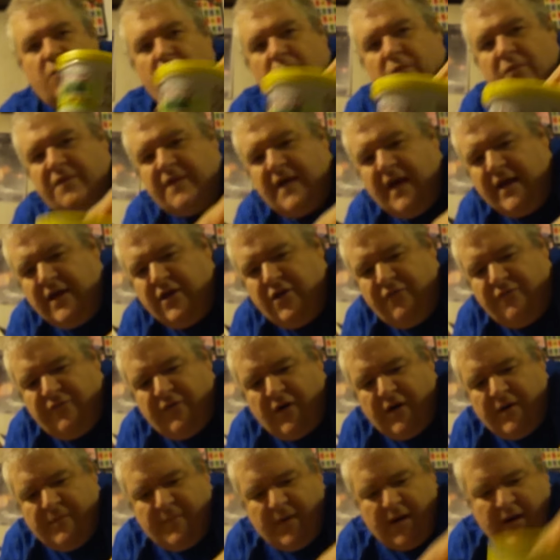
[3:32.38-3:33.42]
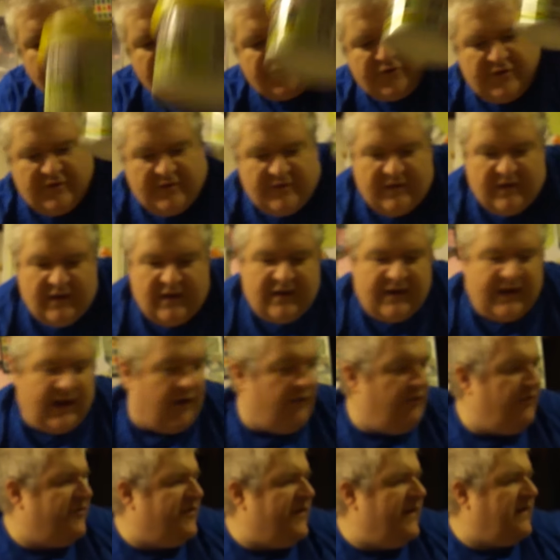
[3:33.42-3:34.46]
Ooh, thank you very much.
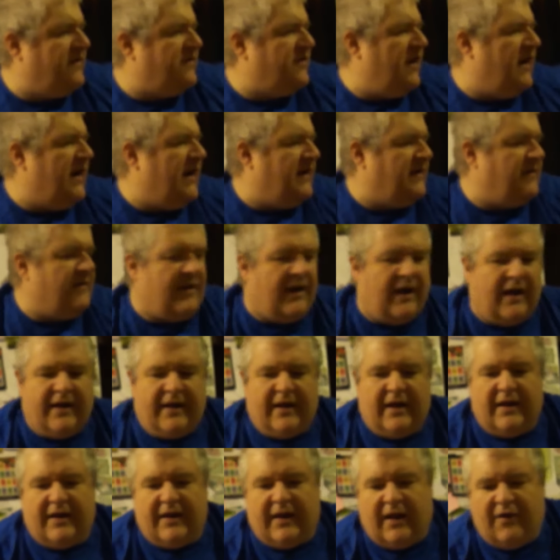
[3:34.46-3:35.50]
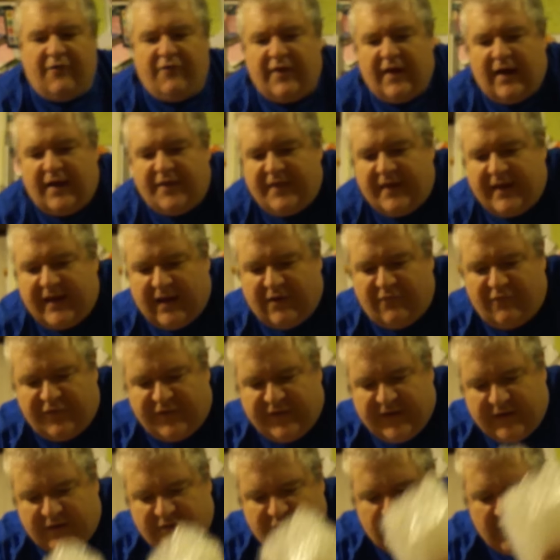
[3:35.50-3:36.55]
Now everything's not, I got, I, I think
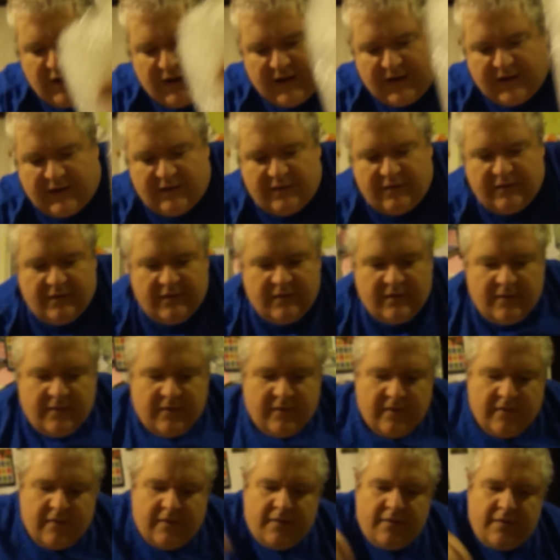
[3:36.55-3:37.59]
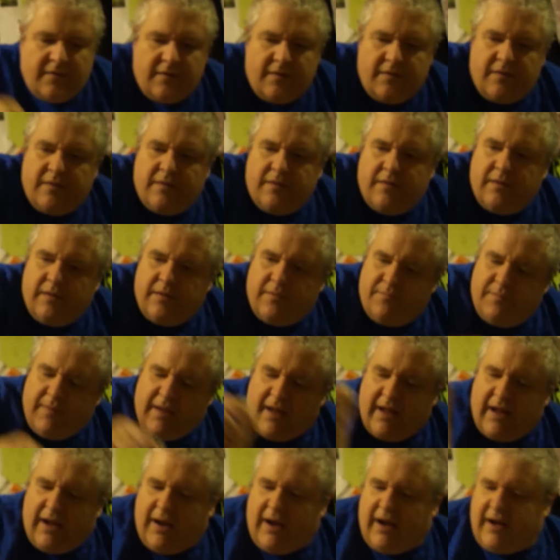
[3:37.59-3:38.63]
everything's not,
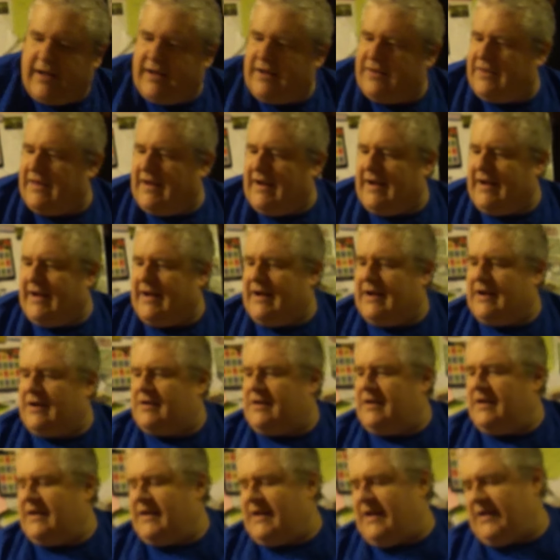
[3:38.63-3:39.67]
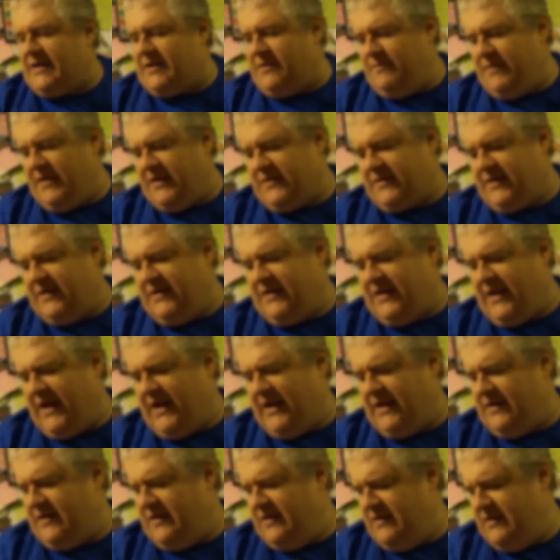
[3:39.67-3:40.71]
I think I got, got the mess
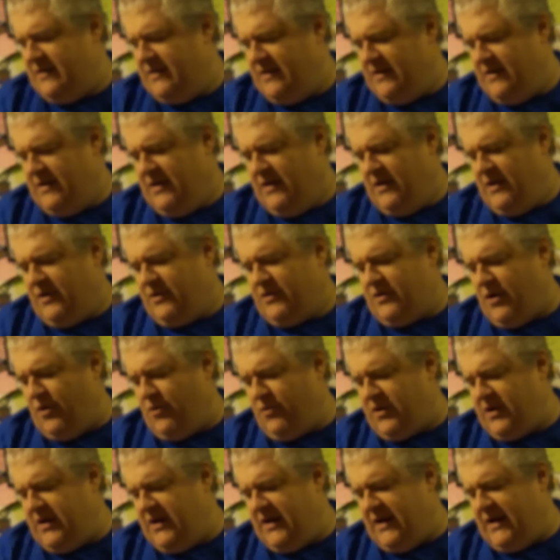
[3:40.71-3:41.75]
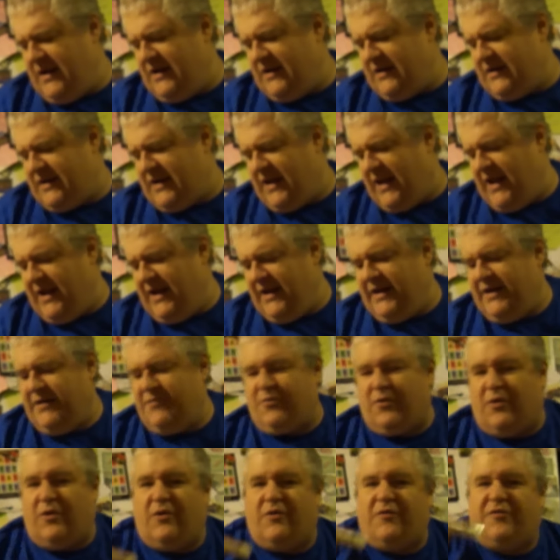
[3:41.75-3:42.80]
contained. Coconut candy
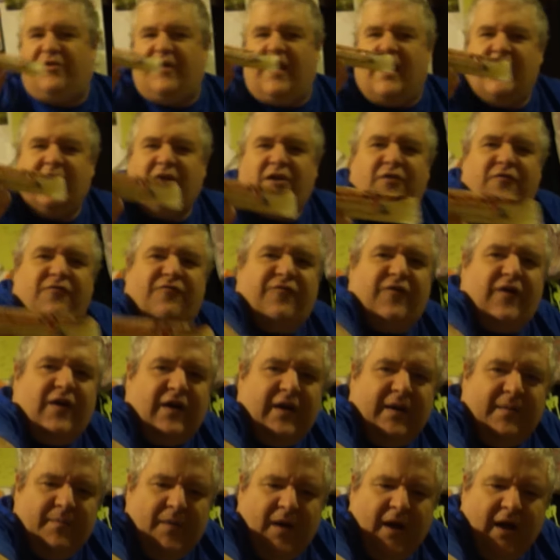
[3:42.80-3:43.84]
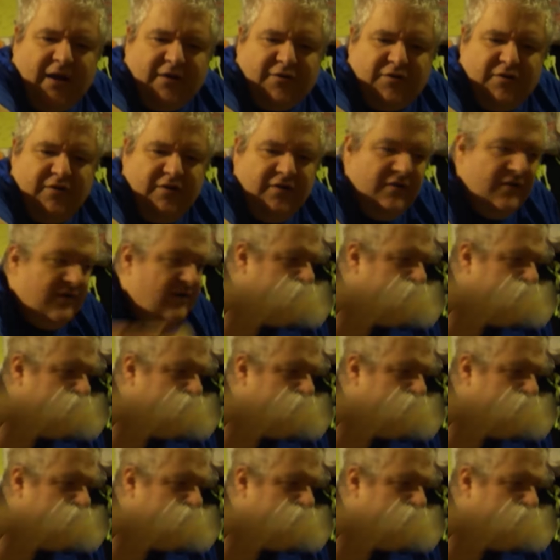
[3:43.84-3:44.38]
roll, thank you very much.